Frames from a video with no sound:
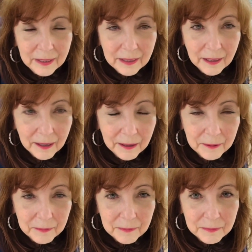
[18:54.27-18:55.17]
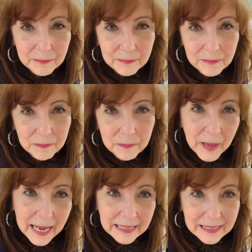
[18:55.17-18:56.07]
um,
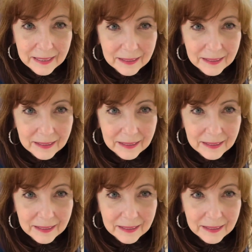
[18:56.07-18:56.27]
paint it.